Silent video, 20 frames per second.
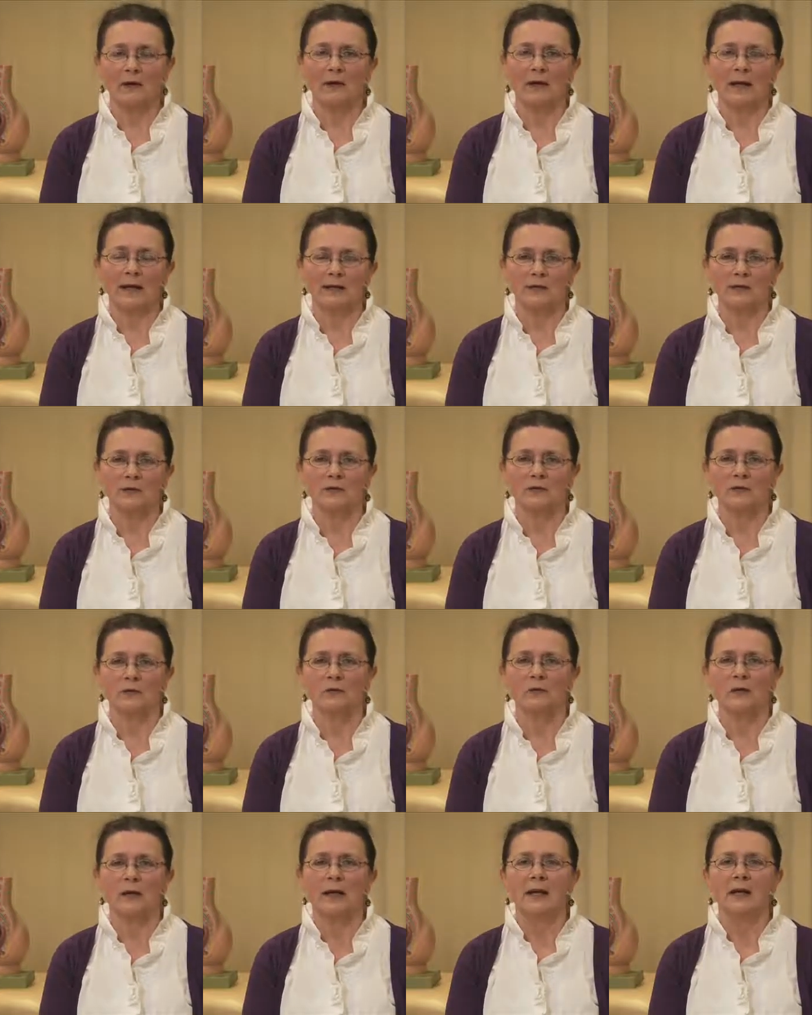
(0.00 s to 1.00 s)
or
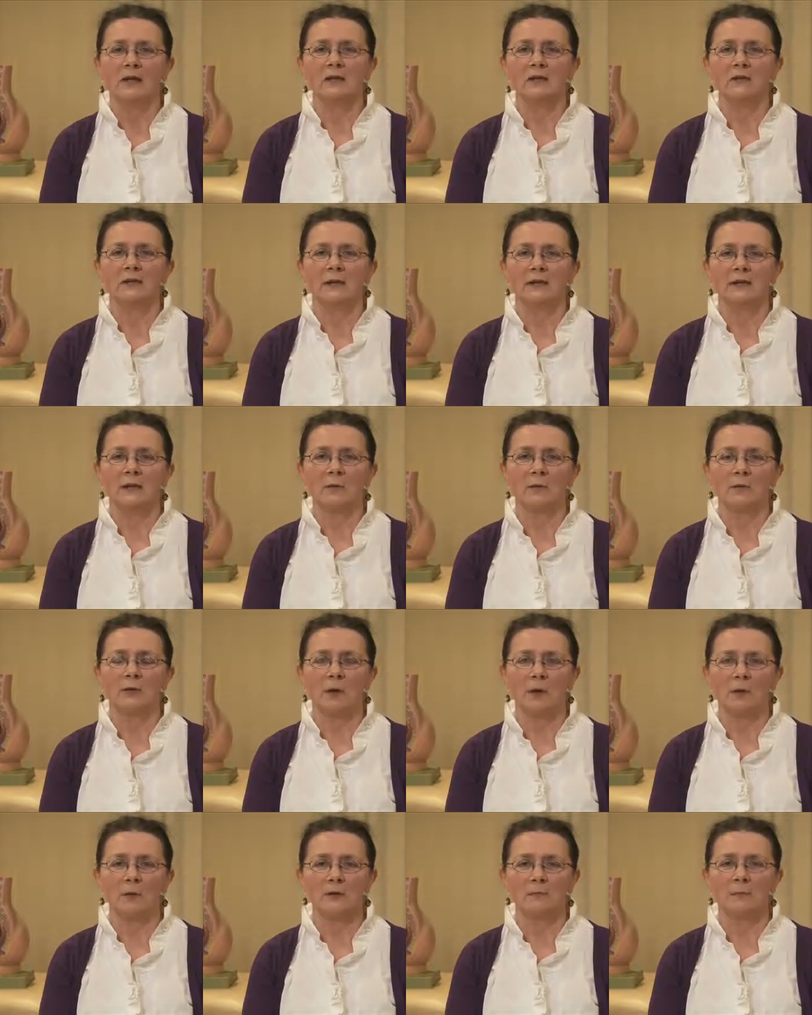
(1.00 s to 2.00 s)
attitude, so that they would
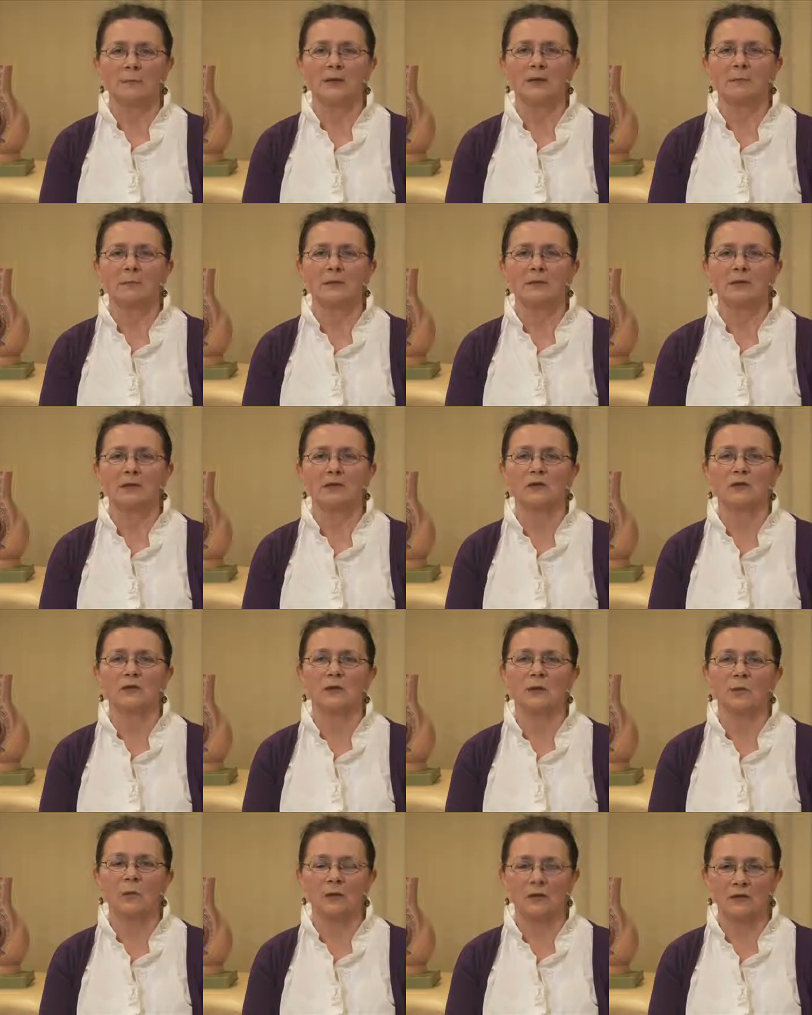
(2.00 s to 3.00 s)
always be in a position
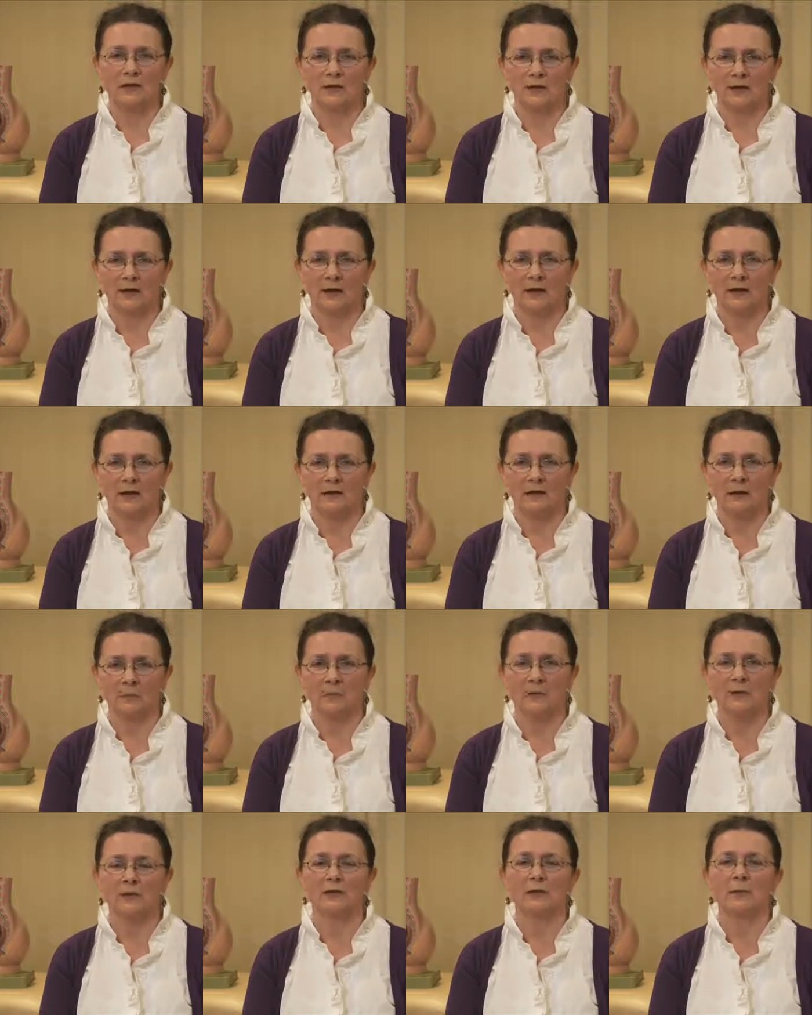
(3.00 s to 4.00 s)
to question the care
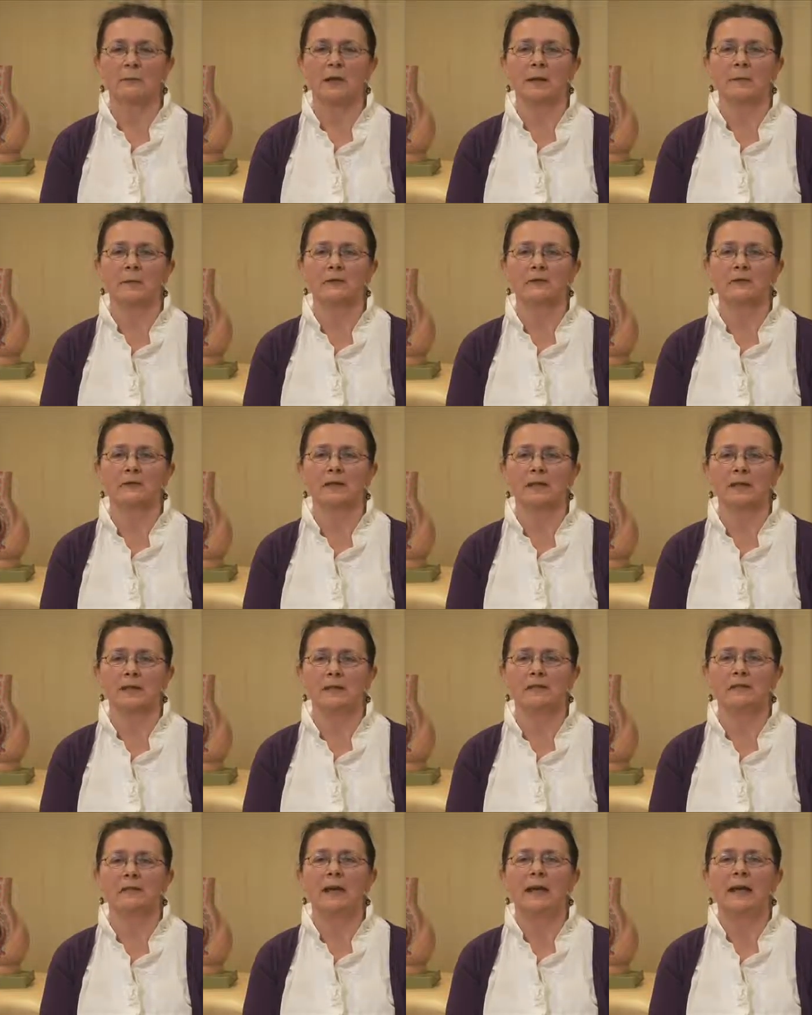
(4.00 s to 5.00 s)
that mothers and babies
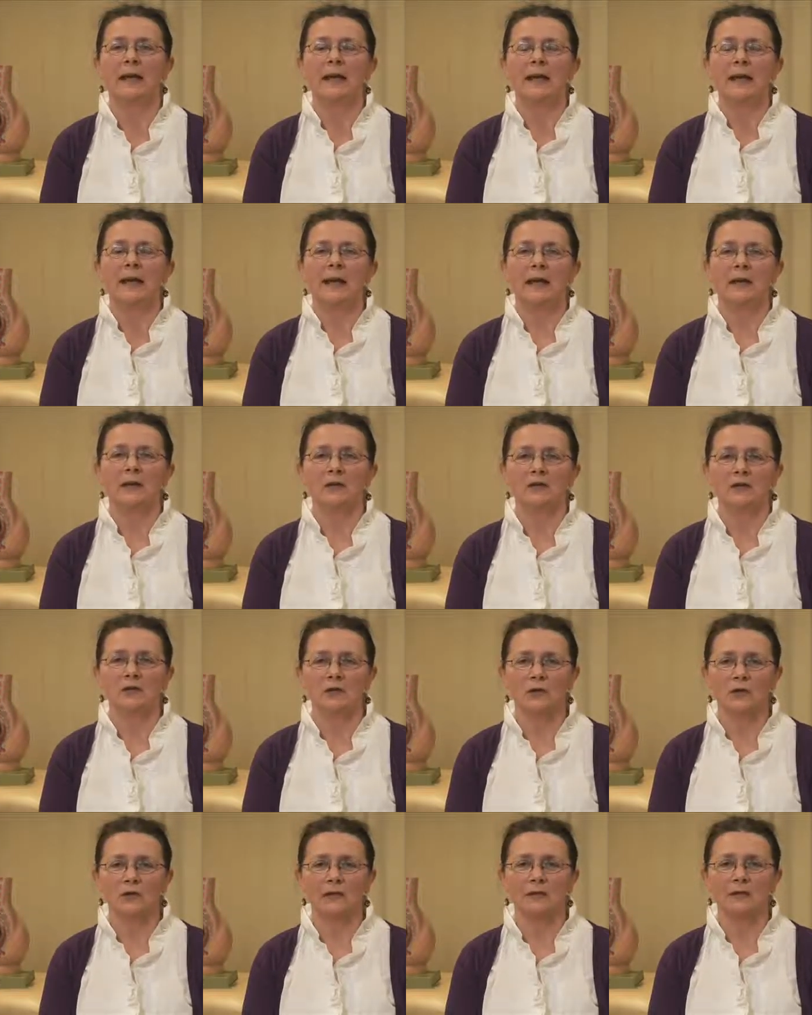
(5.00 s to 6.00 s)
receive and
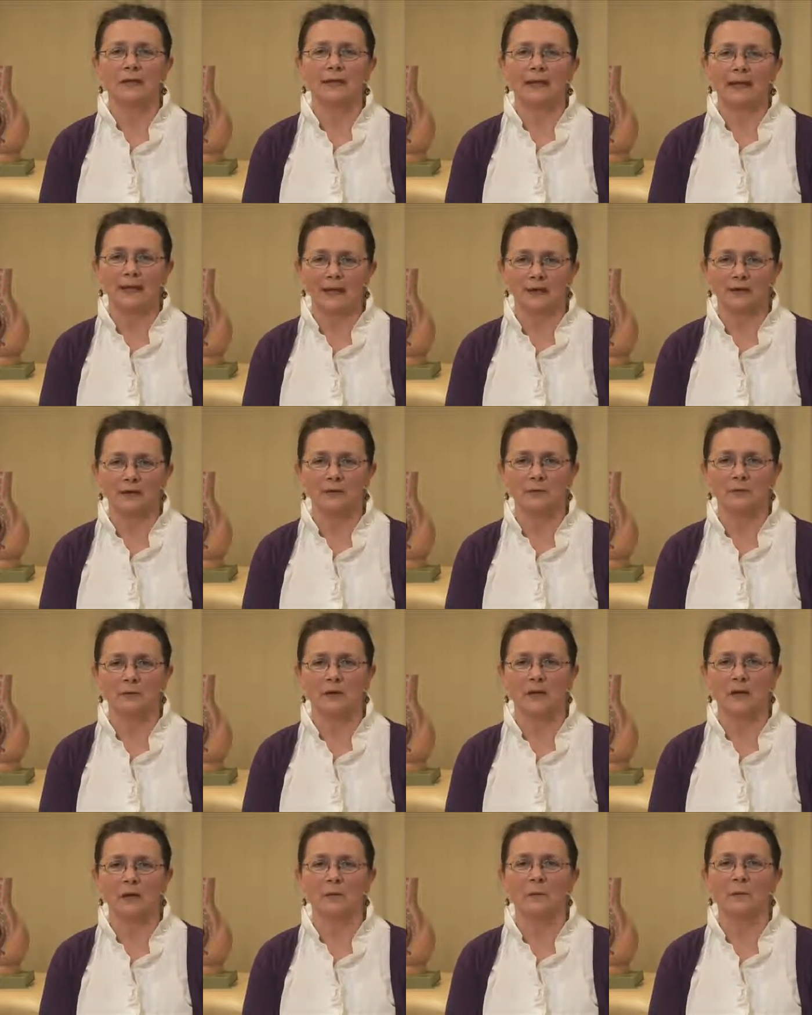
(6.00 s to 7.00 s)
ensure that the care they
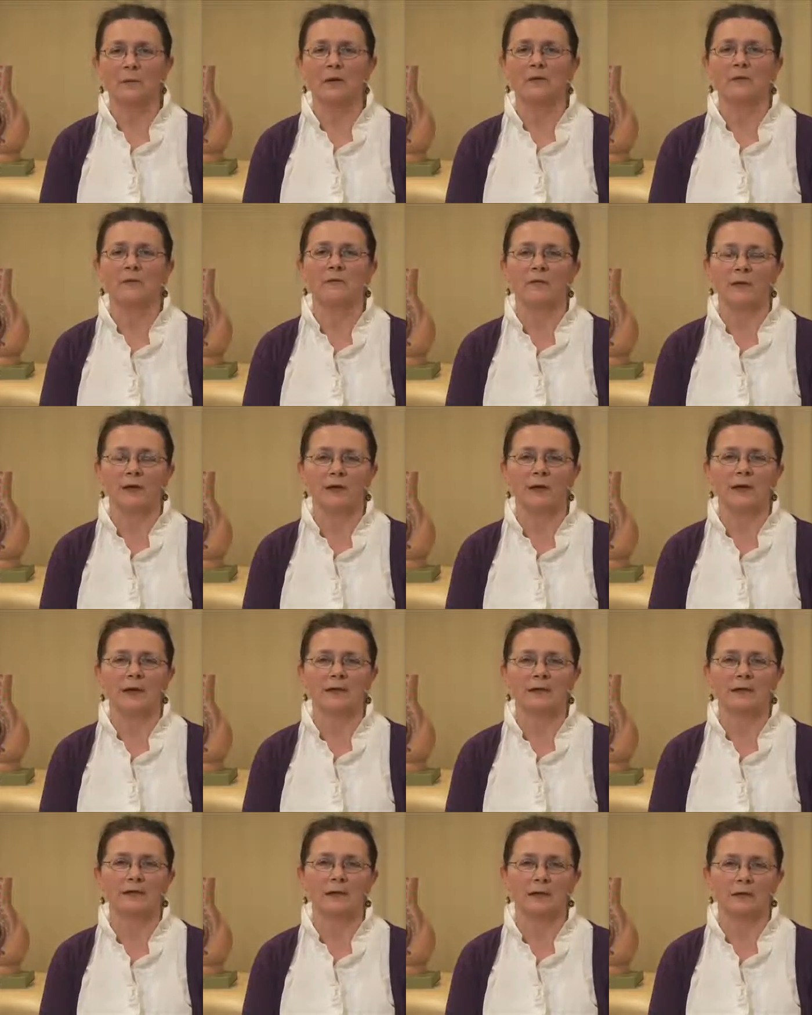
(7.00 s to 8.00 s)
would get would be of a very
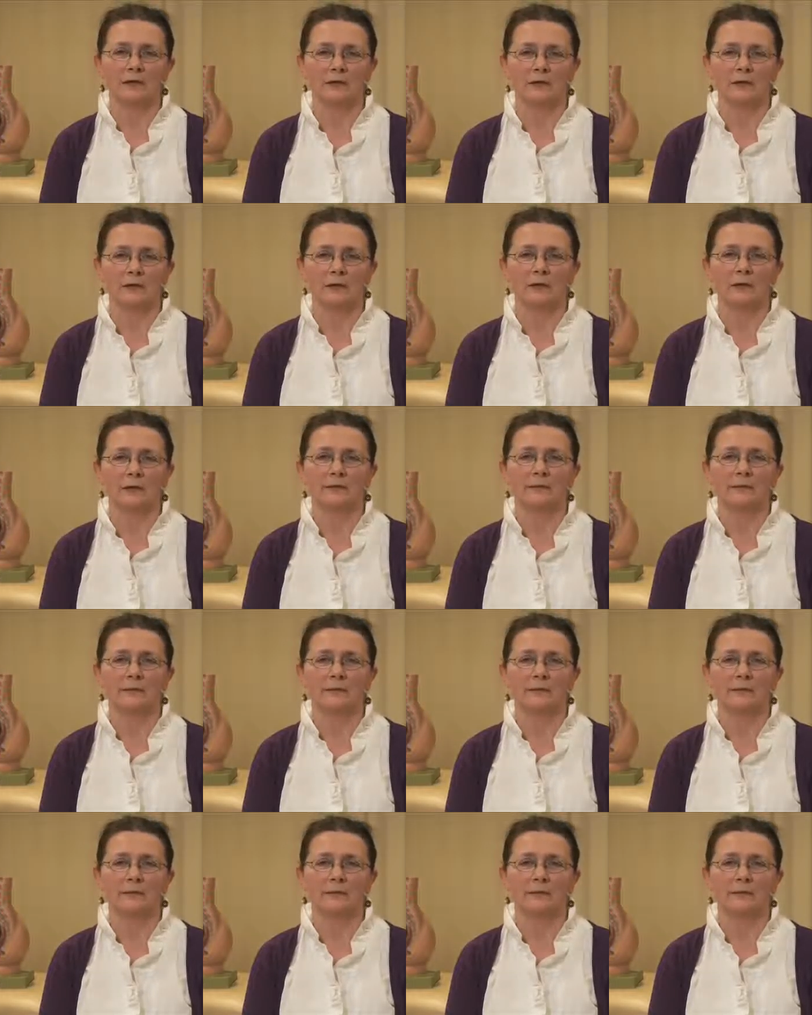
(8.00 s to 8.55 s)
high standard.